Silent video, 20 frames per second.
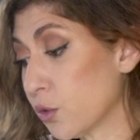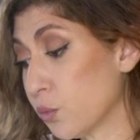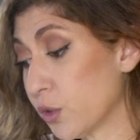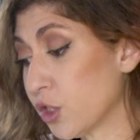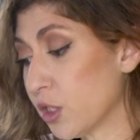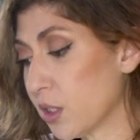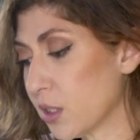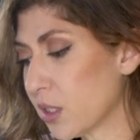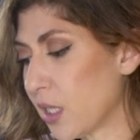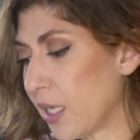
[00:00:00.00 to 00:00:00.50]

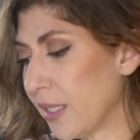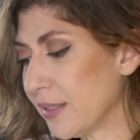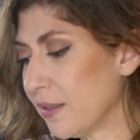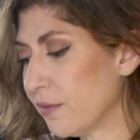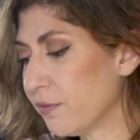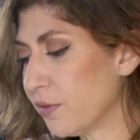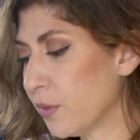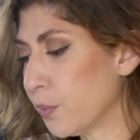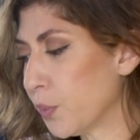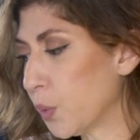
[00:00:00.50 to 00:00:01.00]
which is kind
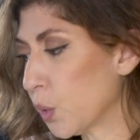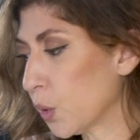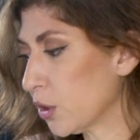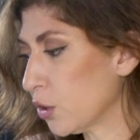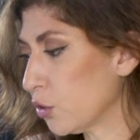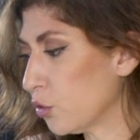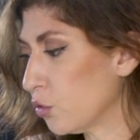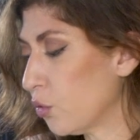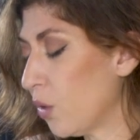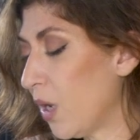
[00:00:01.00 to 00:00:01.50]
of
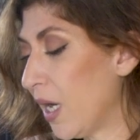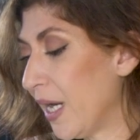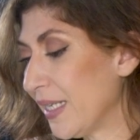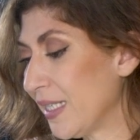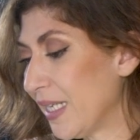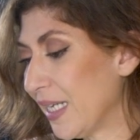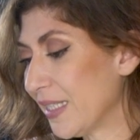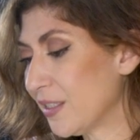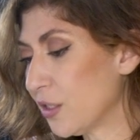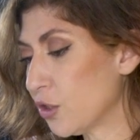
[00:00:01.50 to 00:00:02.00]
important to
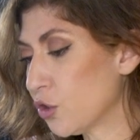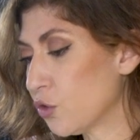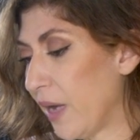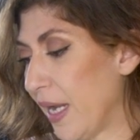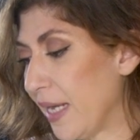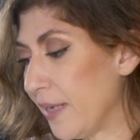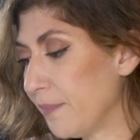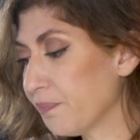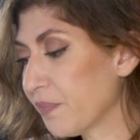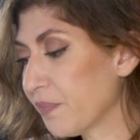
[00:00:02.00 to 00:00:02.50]
highlight as well.